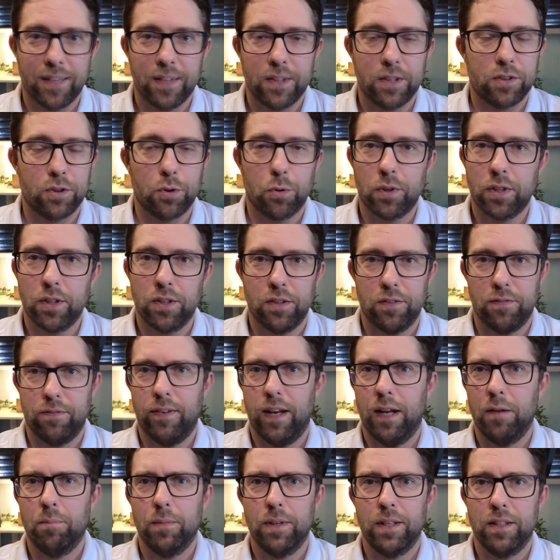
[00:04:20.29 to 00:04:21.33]
Just talking to
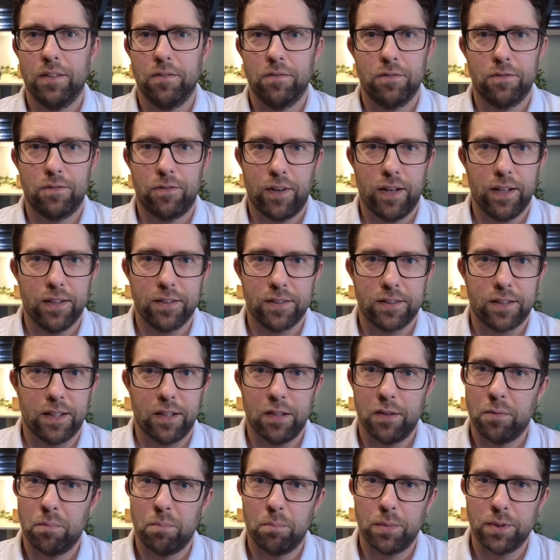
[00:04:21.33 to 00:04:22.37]
family and friends
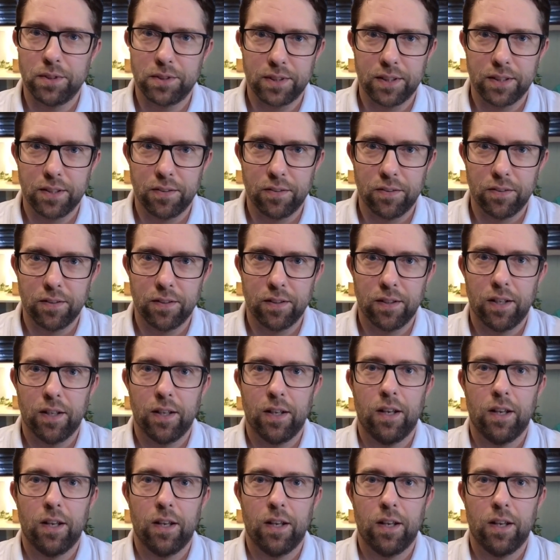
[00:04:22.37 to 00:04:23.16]
here in Brazil,